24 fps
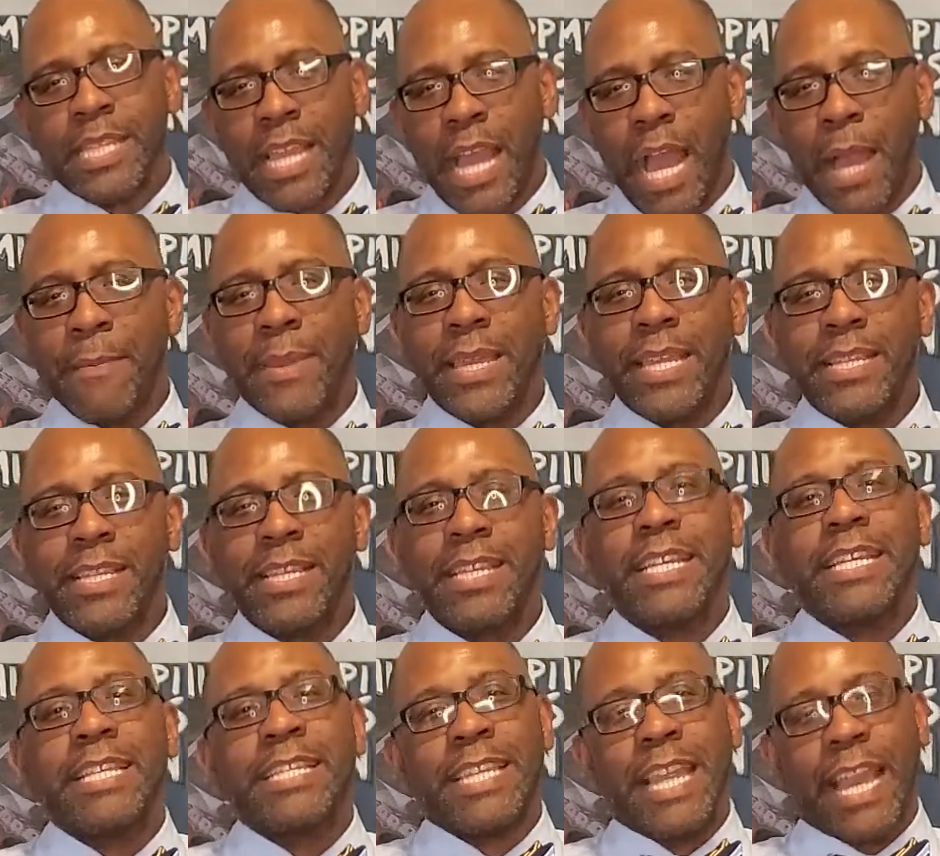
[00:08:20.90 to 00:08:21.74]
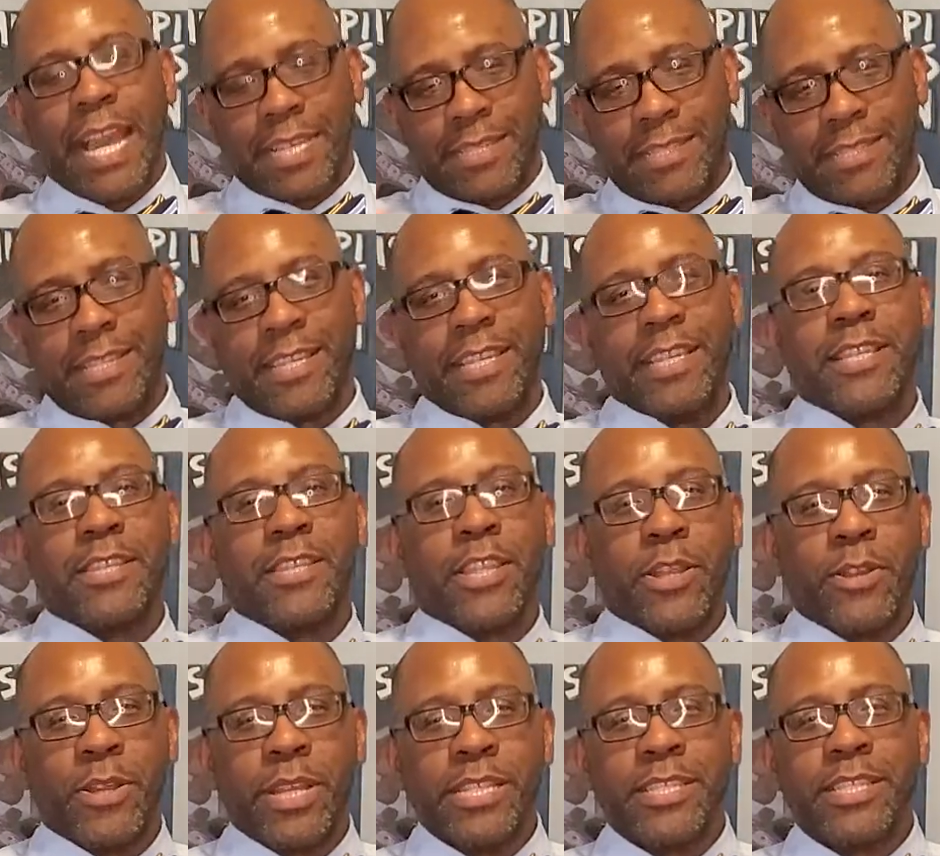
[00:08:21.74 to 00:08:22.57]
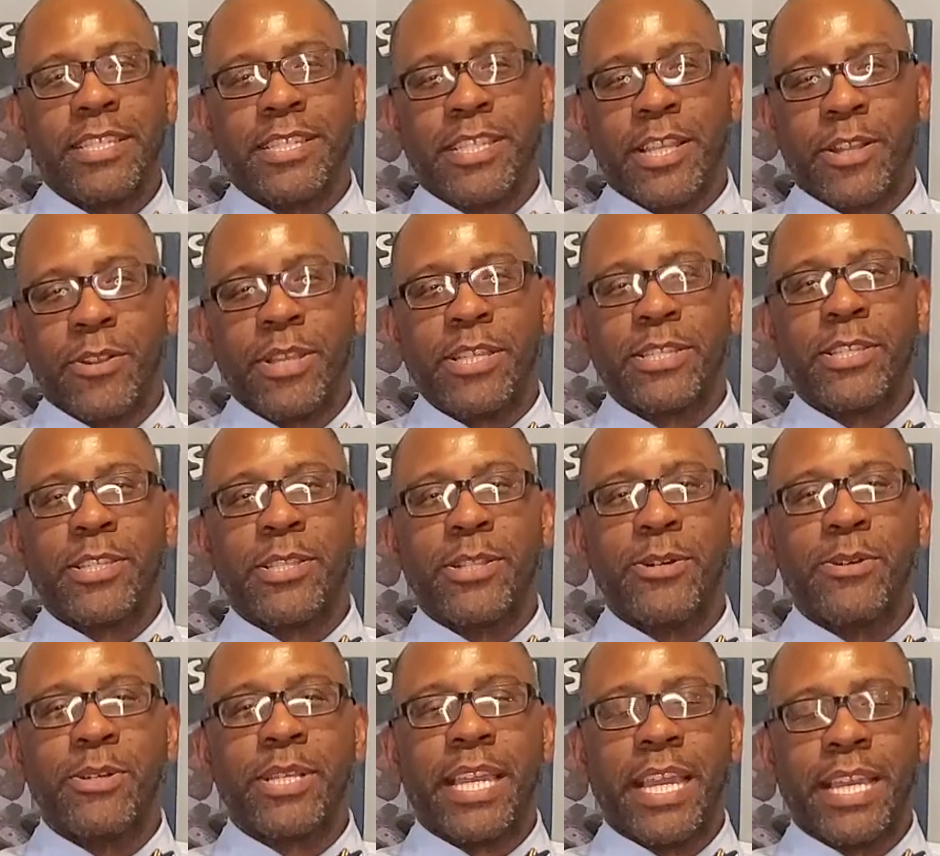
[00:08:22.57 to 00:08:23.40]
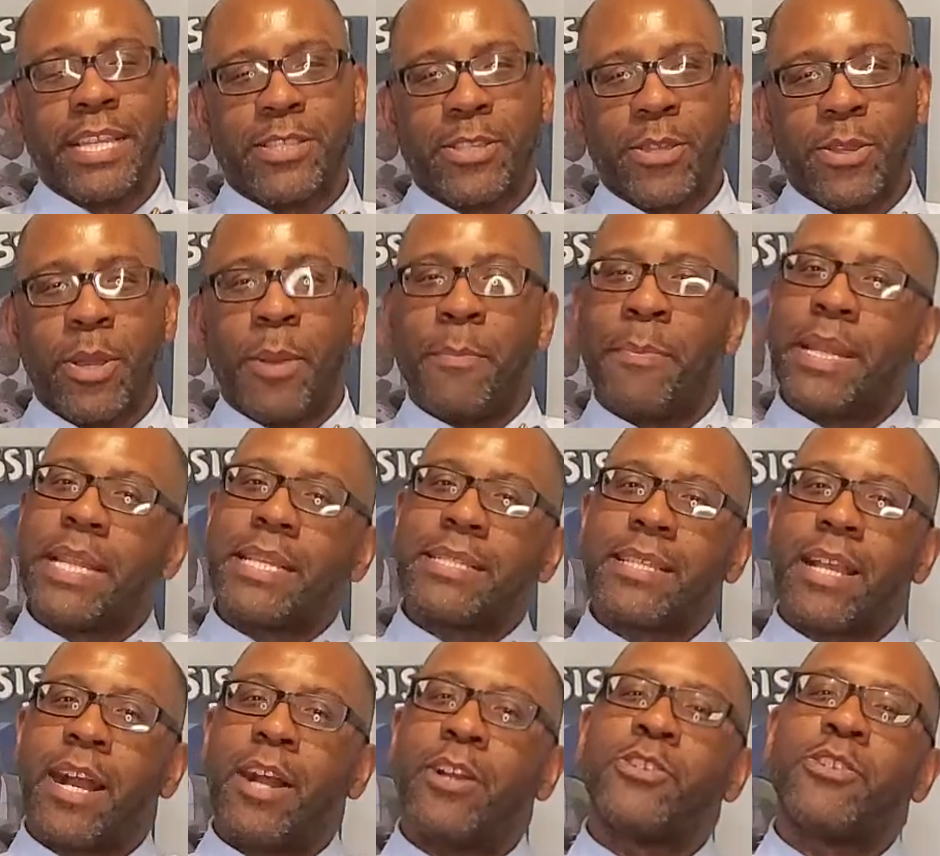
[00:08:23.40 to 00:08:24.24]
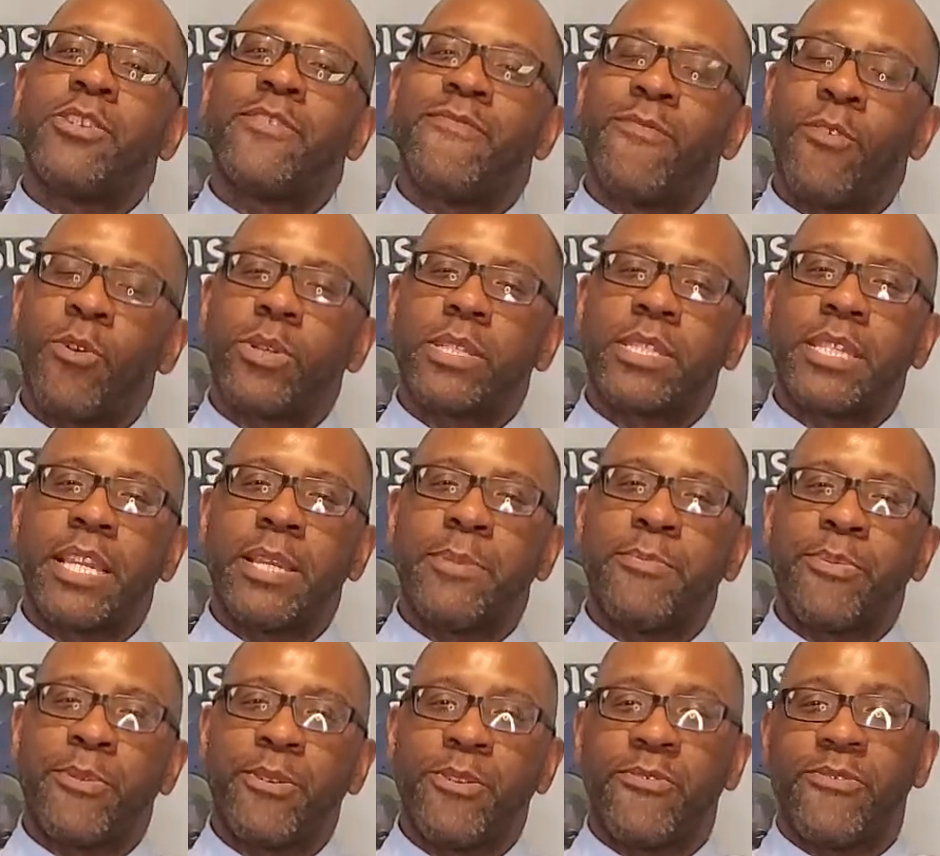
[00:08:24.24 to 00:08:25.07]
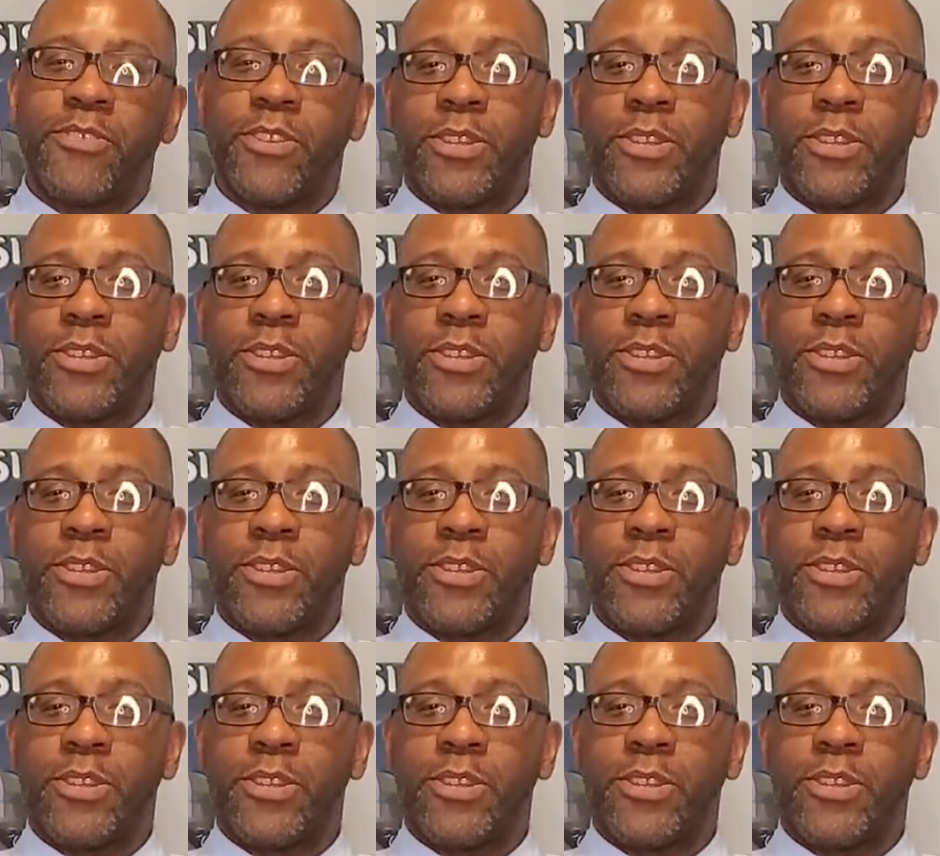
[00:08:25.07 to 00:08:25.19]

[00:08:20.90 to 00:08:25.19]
I mean, yes, there is a little kick to it, but it's 114 proof.